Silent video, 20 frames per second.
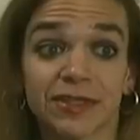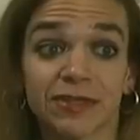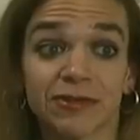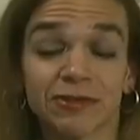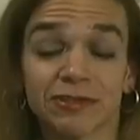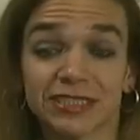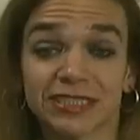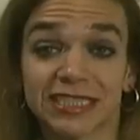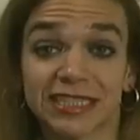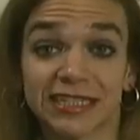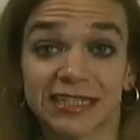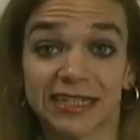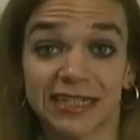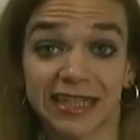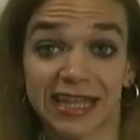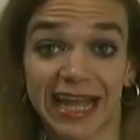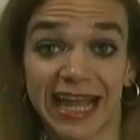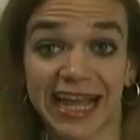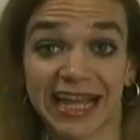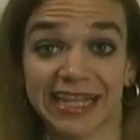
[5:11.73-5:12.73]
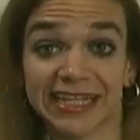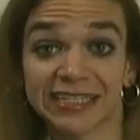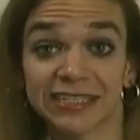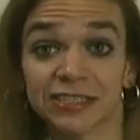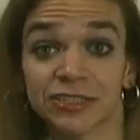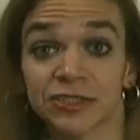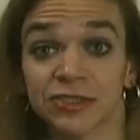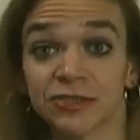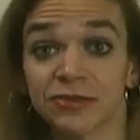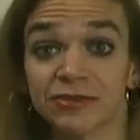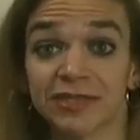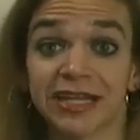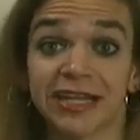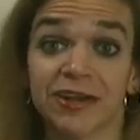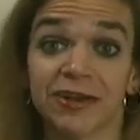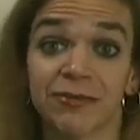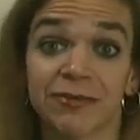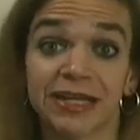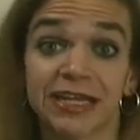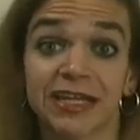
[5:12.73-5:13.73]
Christina and to
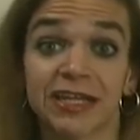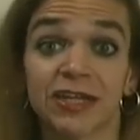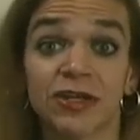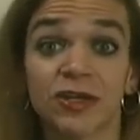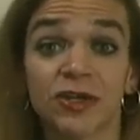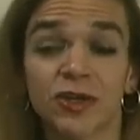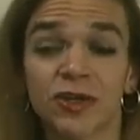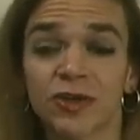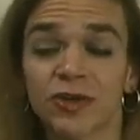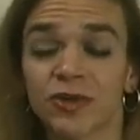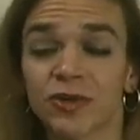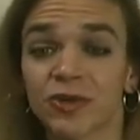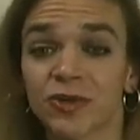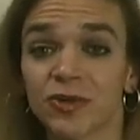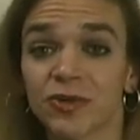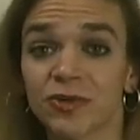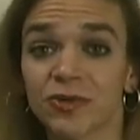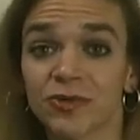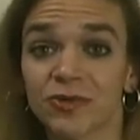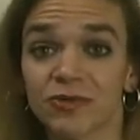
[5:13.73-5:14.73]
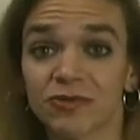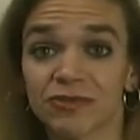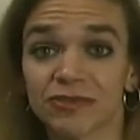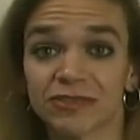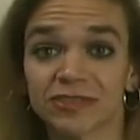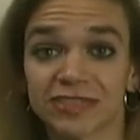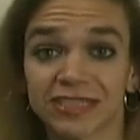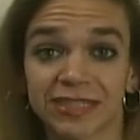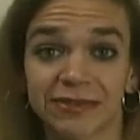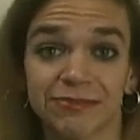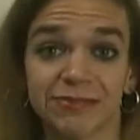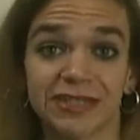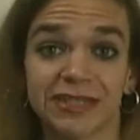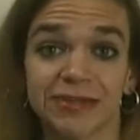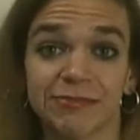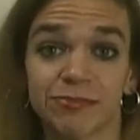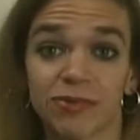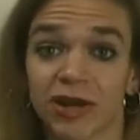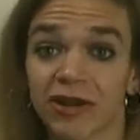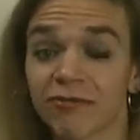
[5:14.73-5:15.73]
Naomi, who sent
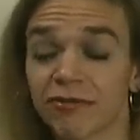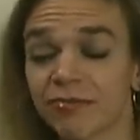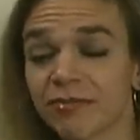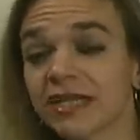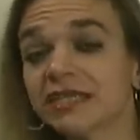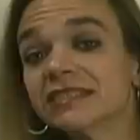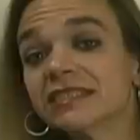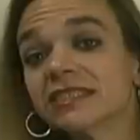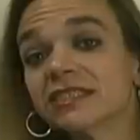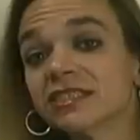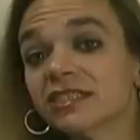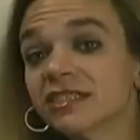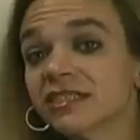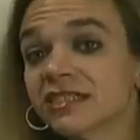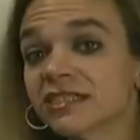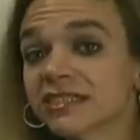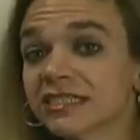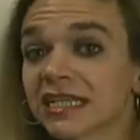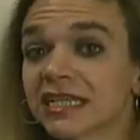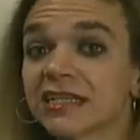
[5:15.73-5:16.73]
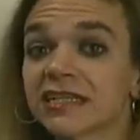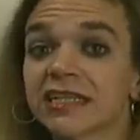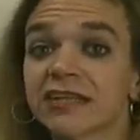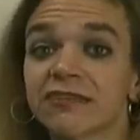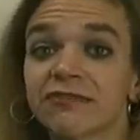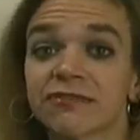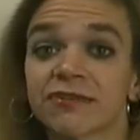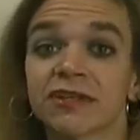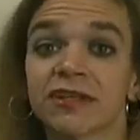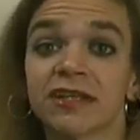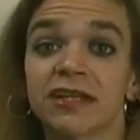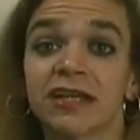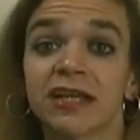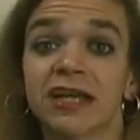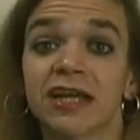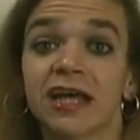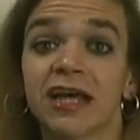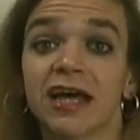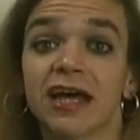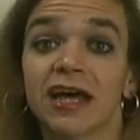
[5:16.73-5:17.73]
me private messages and left
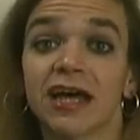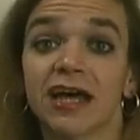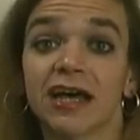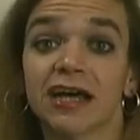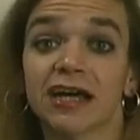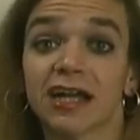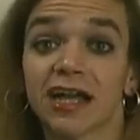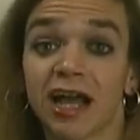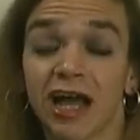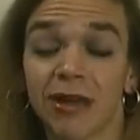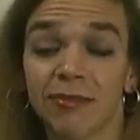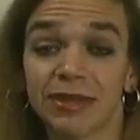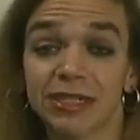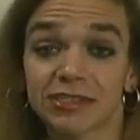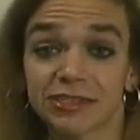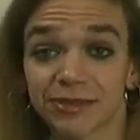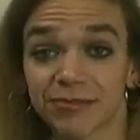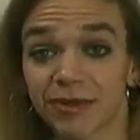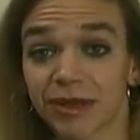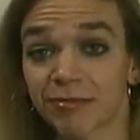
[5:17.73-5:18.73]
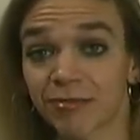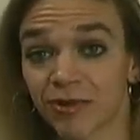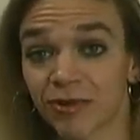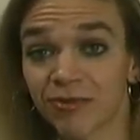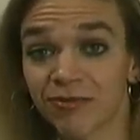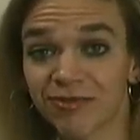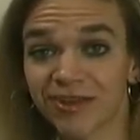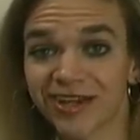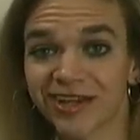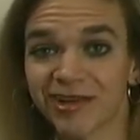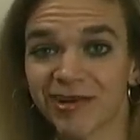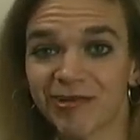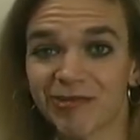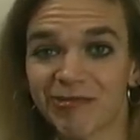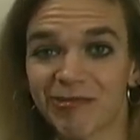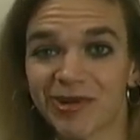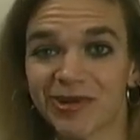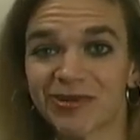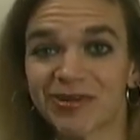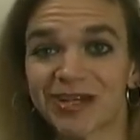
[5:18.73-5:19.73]
comments on my profile
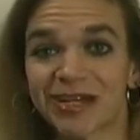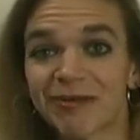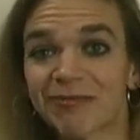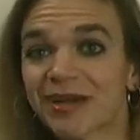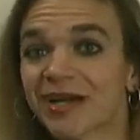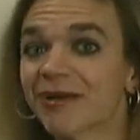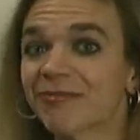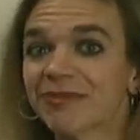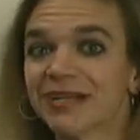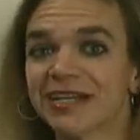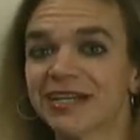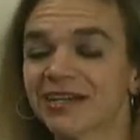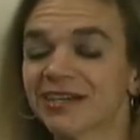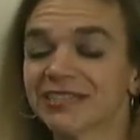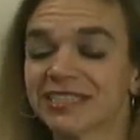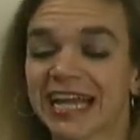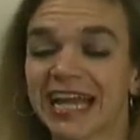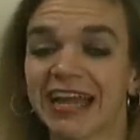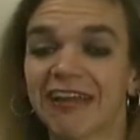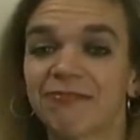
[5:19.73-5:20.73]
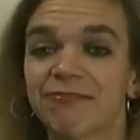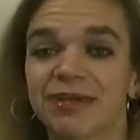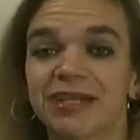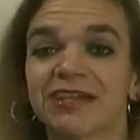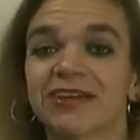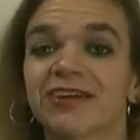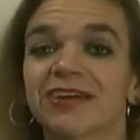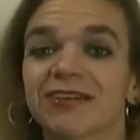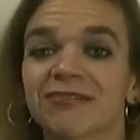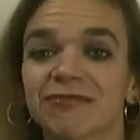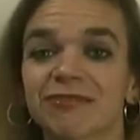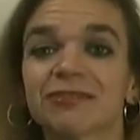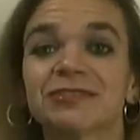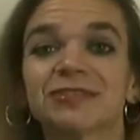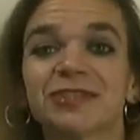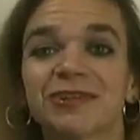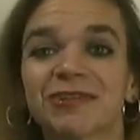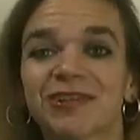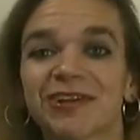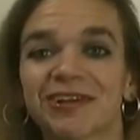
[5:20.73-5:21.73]
wondering about me, because I have been gone for
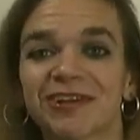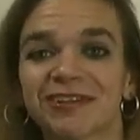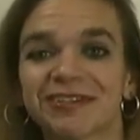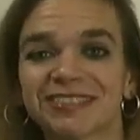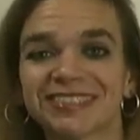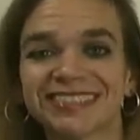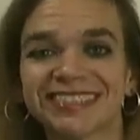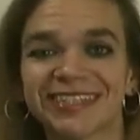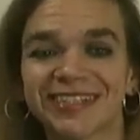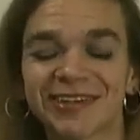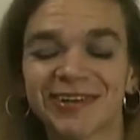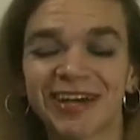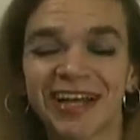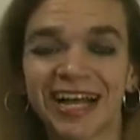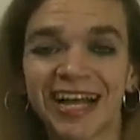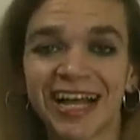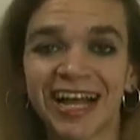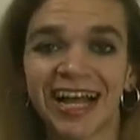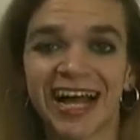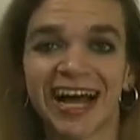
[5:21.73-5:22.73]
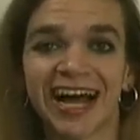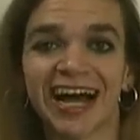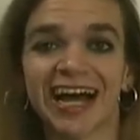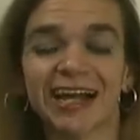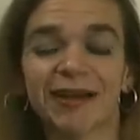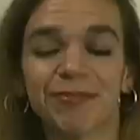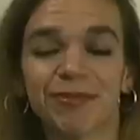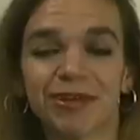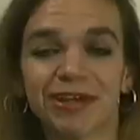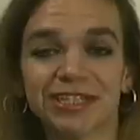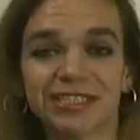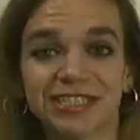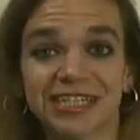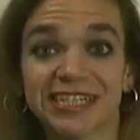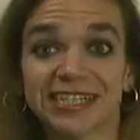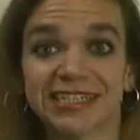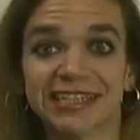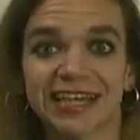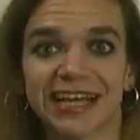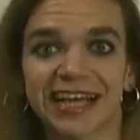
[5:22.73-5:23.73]
so long. So I
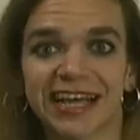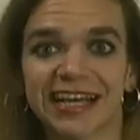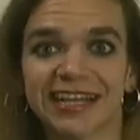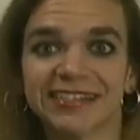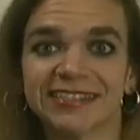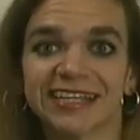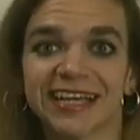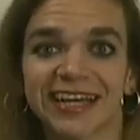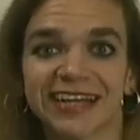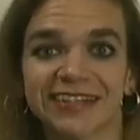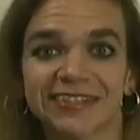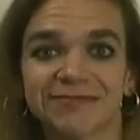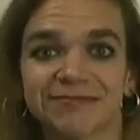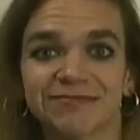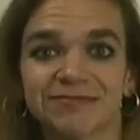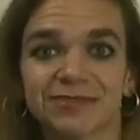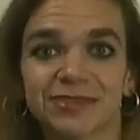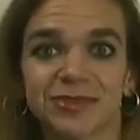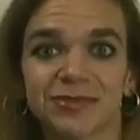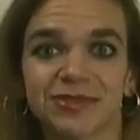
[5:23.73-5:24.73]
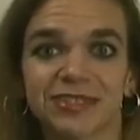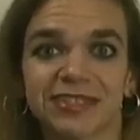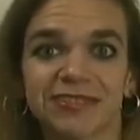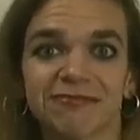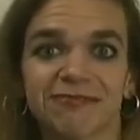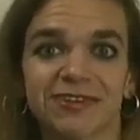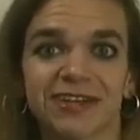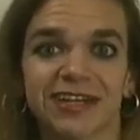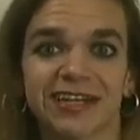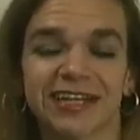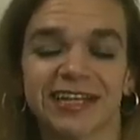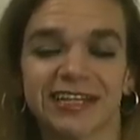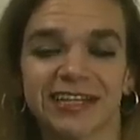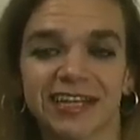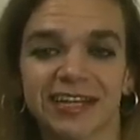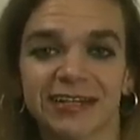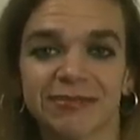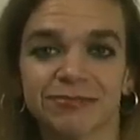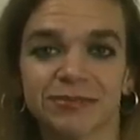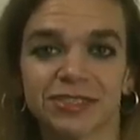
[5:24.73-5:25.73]
appreciated that. I'm doing fine.
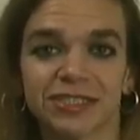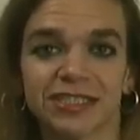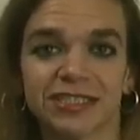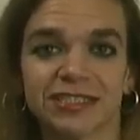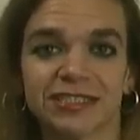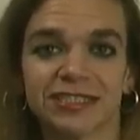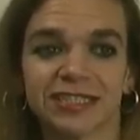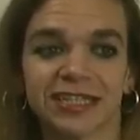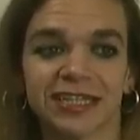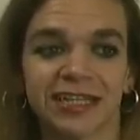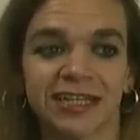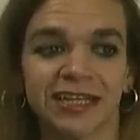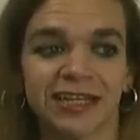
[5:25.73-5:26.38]
I'm just